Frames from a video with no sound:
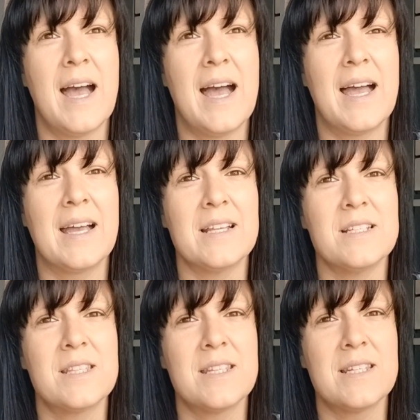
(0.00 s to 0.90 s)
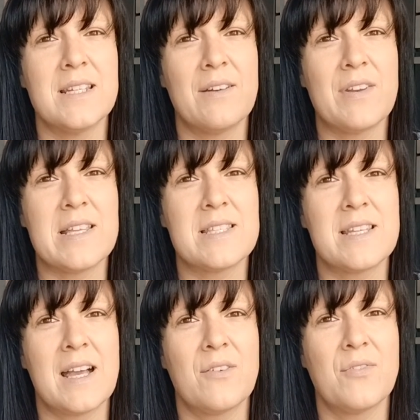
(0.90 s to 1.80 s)
and they didn't have any
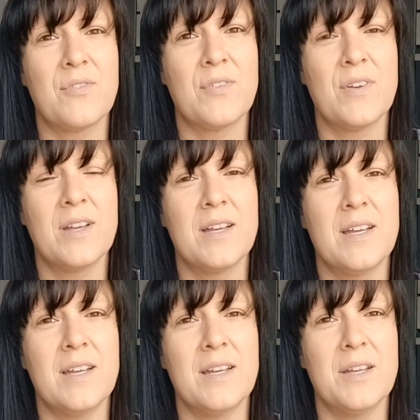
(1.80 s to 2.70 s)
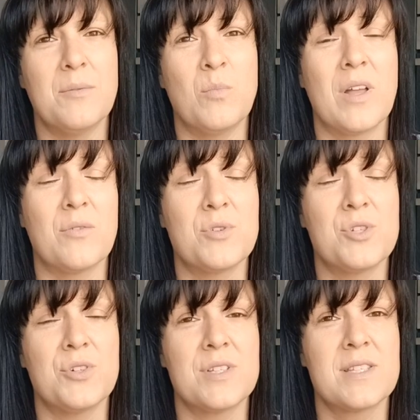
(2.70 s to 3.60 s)
staff, well, we're
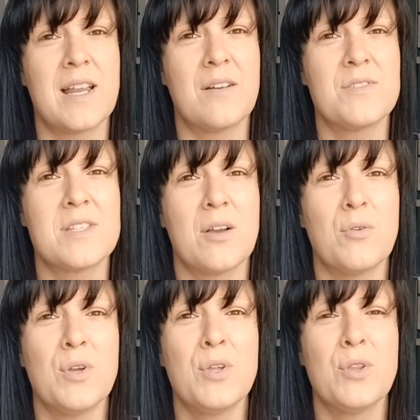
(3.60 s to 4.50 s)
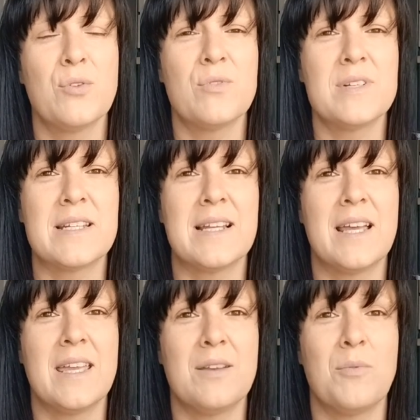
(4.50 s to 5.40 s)
short staffed, so there were a
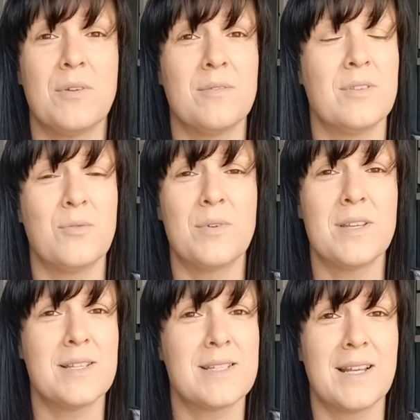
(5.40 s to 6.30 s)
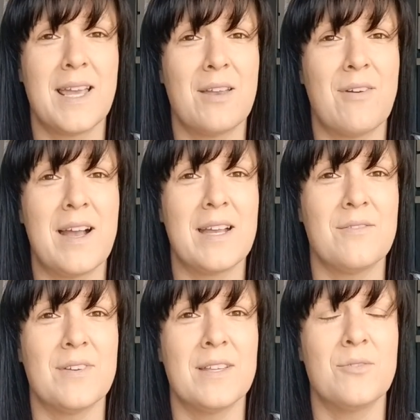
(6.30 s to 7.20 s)
delay. There weren't a delay
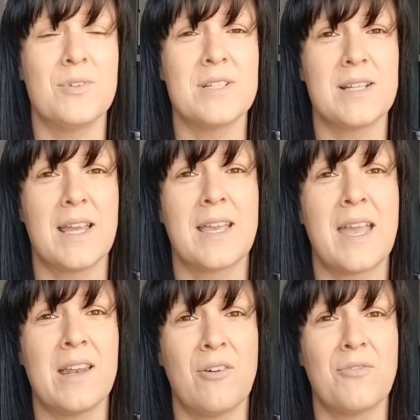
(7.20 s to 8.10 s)
arriving, there were a delay getting off